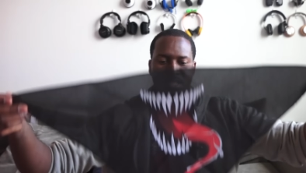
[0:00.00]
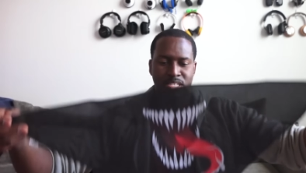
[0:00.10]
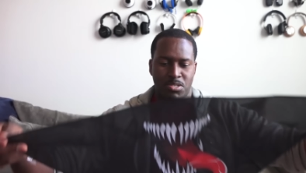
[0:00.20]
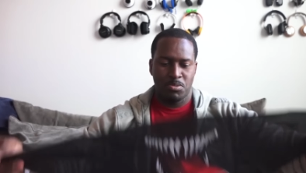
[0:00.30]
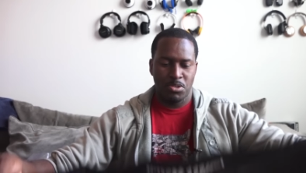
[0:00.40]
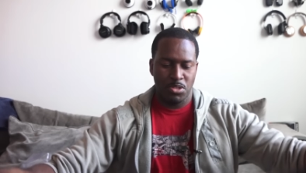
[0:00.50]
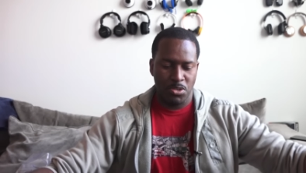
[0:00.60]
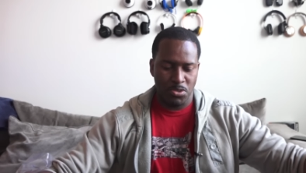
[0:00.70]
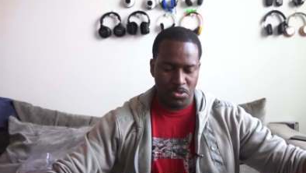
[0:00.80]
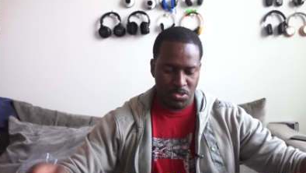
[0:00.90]
It's one of
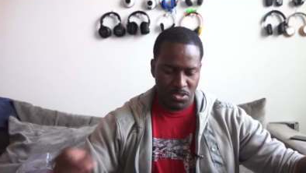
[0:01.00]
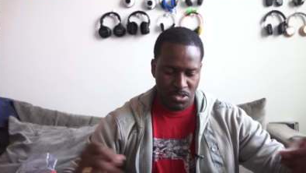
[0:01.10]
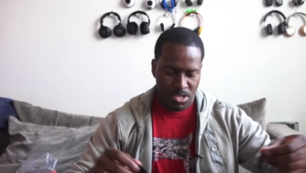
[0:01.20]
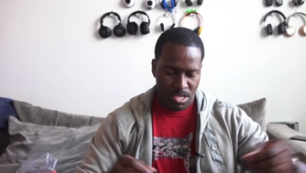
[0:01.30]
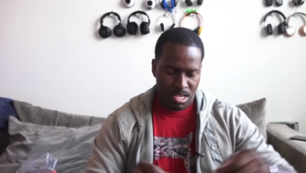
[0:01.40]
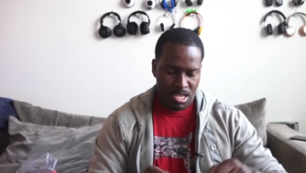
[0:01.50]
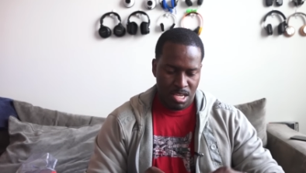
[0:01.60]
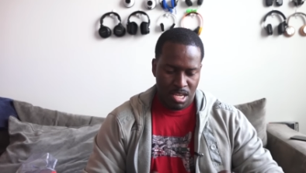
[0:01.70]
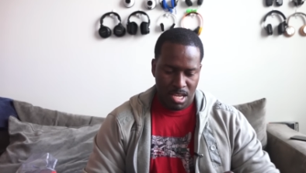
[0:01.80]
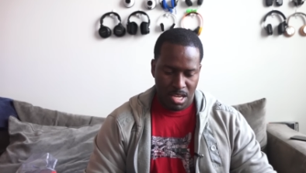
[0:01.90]
those,
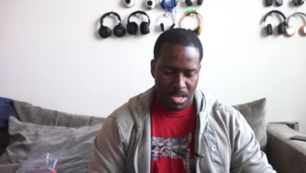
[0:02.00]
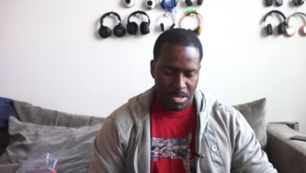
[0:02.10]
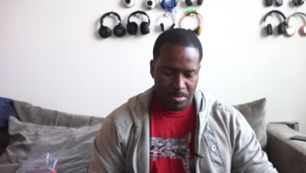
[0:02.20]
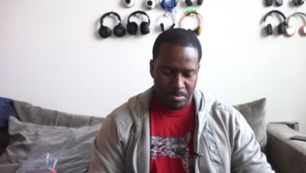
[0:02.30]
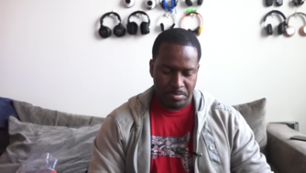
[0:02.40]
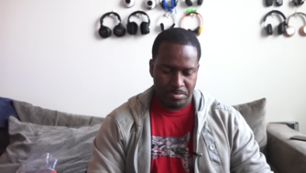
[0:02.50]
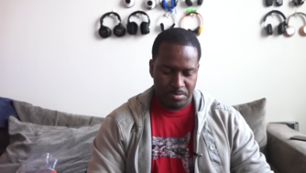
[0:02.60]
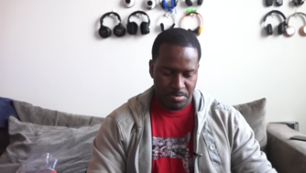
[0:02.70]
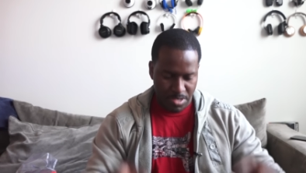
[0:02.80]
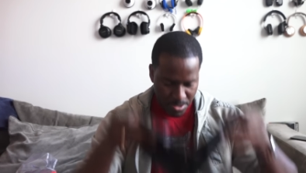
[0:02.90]
um,
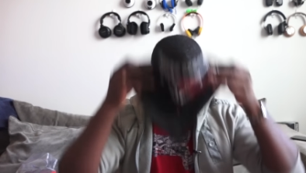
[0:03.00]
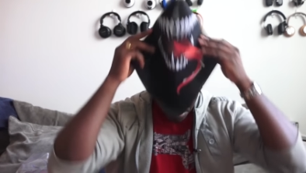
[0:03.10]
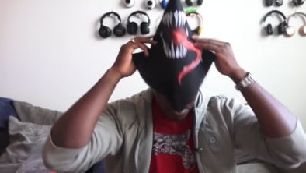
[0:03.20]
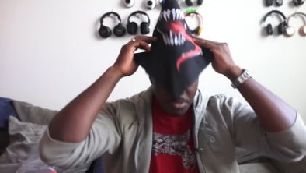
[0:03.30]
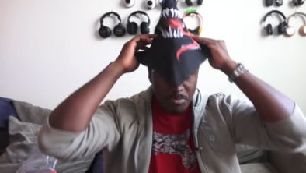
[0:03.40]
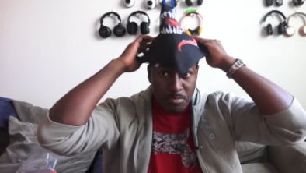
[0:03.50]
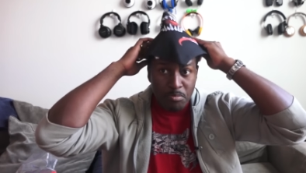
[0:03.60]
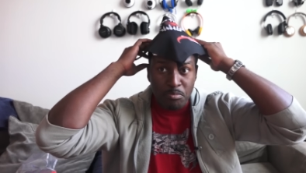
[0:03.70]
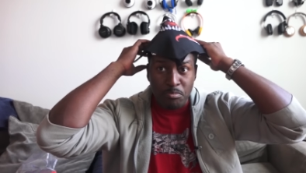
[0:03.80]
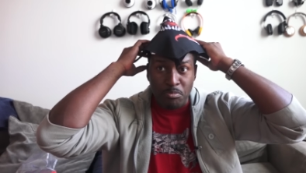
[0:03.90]
you know, you can
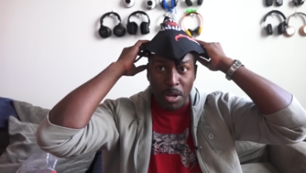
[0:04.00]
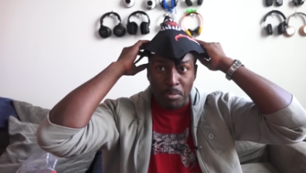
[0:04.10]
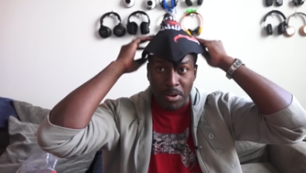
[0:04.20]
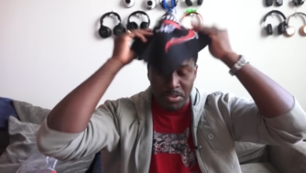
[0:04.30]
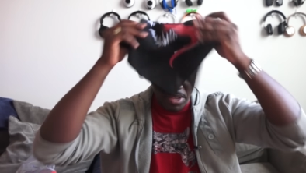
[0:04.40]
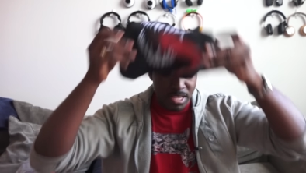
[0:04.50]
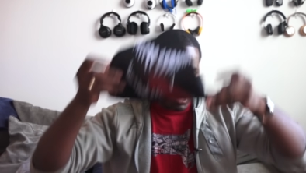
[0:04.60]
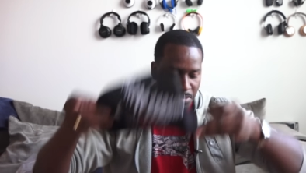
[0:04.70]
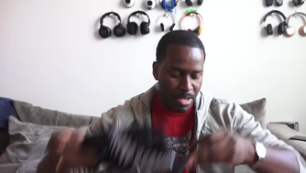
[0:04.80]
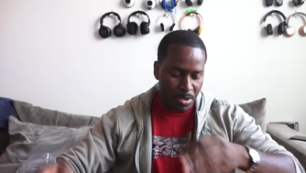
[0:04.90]
wrap around your head
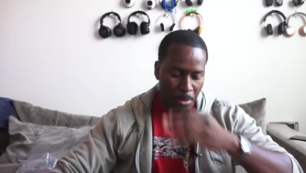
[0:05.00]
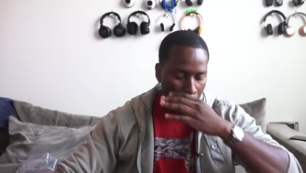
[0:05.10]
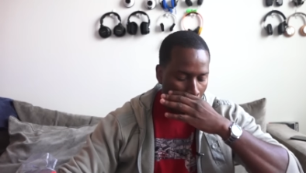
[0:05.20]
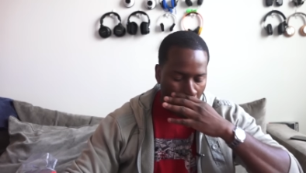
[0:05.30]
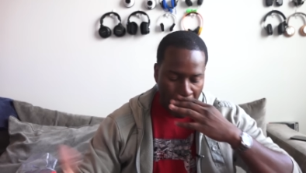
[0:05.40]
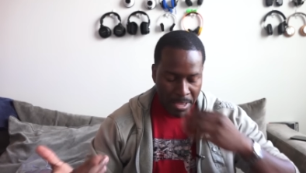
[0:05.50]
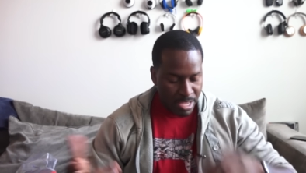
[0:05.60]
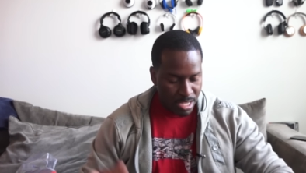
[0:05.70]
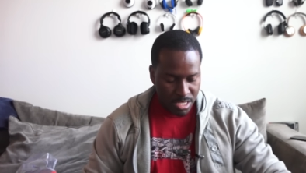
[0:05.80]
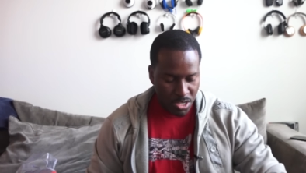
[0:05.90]
somehow.
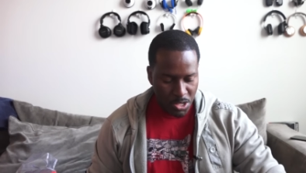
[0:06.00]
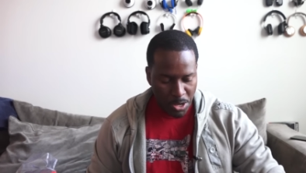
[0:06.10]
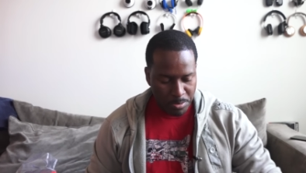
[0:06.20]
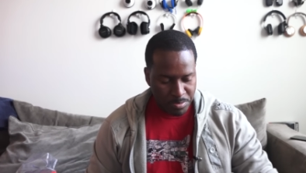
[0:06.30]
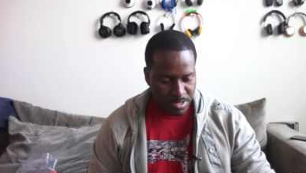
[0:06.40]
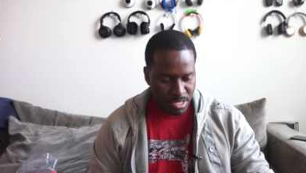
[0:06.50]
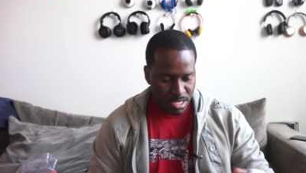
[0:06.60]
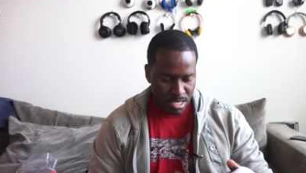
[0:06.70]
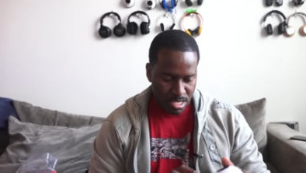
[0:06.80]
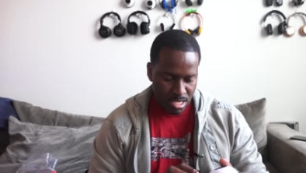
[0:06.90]
Don't know.
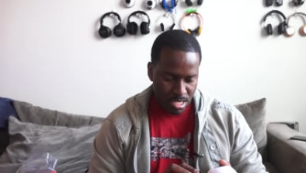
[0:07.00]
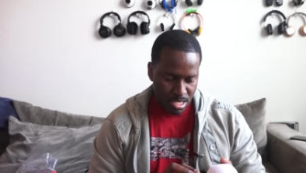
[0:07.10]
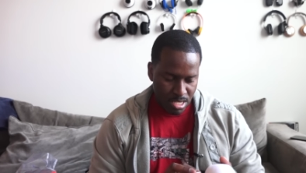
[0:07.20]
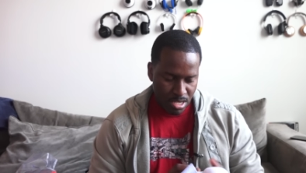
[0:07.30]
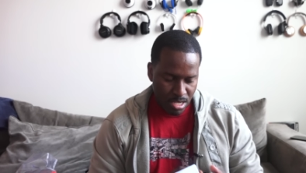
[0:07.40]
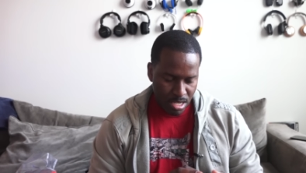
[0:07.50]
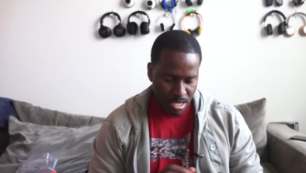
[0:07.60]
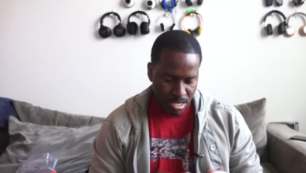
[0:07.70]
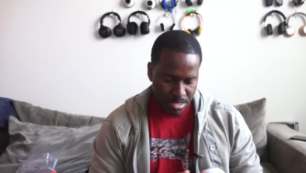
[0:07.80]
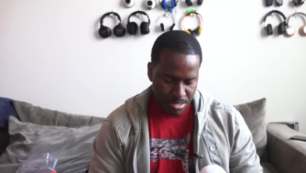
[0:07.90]

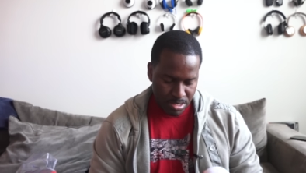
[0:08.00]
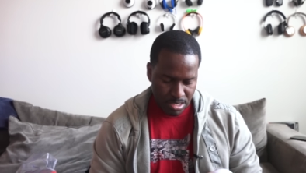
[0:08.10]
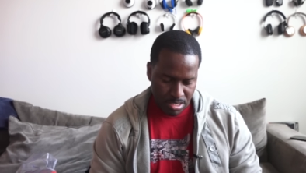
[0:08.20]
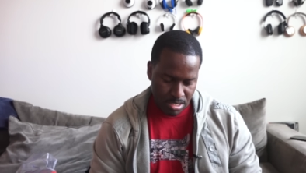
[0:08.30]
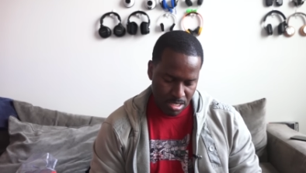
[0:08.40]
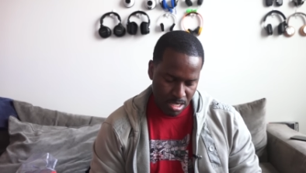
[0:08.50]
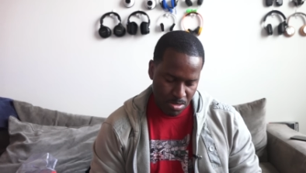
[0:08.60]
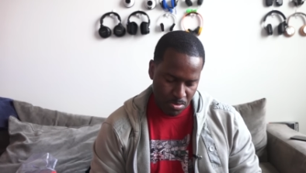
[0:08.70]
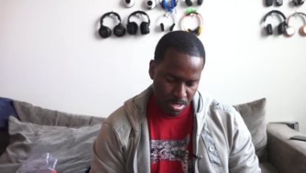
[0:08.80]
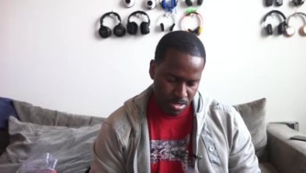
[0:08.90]
Ah, let's
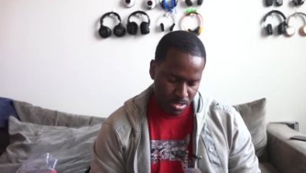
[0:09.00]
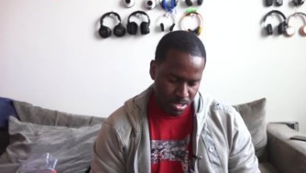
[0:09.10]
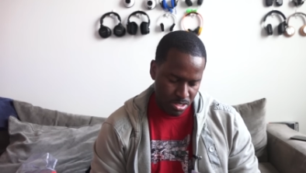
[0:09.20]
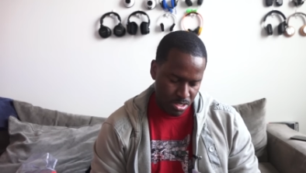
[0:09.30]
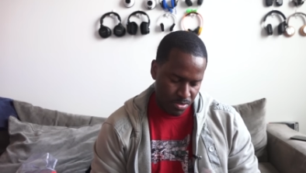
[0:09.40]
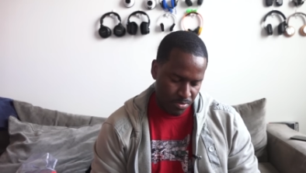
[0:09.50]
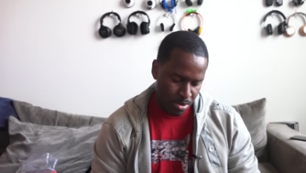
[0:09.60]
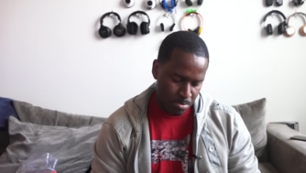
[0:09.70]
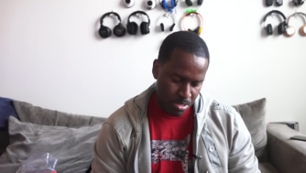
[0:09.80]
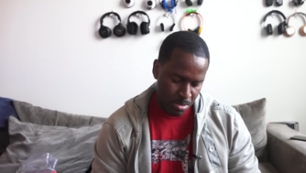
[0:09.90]
see. What else? This is
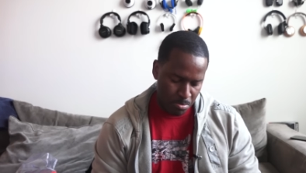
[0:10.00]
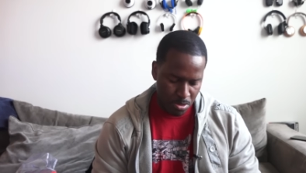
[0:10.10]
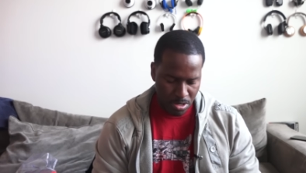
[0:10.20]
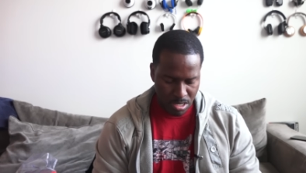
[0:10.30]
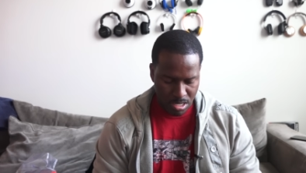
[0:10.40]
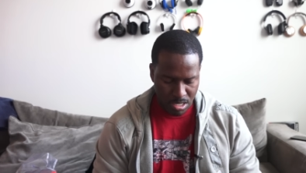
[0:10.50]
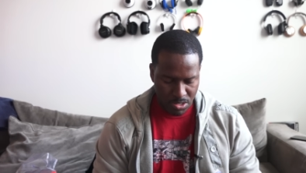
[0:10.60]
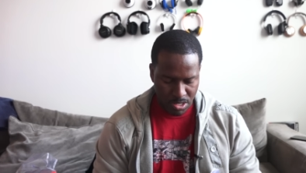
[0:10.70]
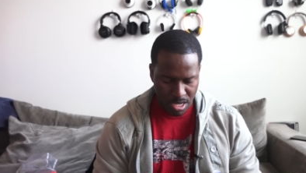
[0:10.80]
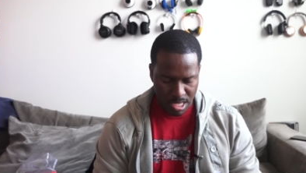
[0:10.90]
from Tim
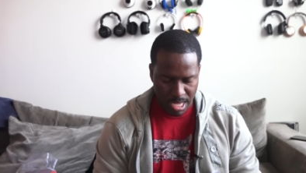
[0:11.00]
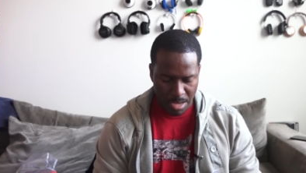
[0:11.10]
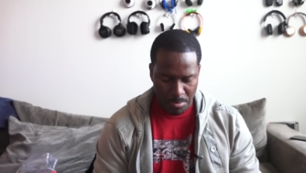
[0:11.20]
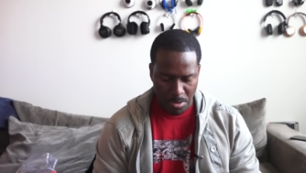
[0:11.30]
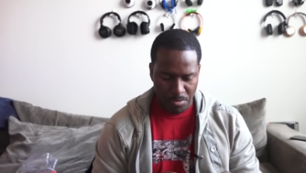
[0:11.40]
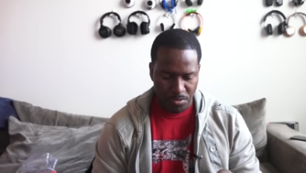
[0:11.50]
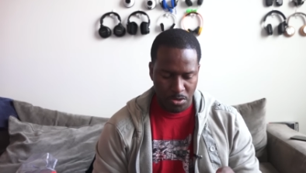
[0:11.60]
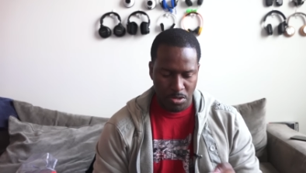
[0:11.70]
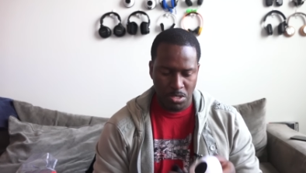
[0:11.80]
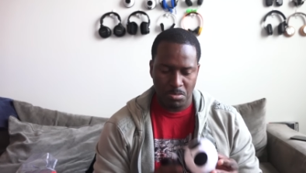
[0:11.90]
Burton's uh, Nightmare
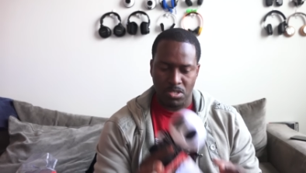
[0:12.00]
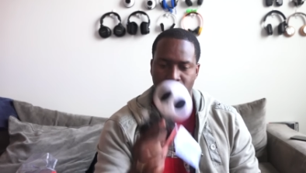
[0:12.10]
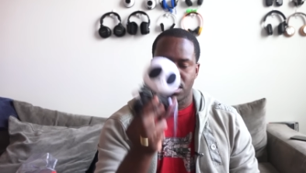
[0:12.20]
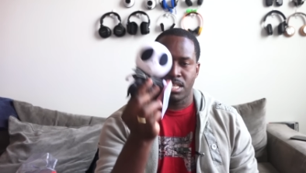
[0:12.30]
Before Christmas.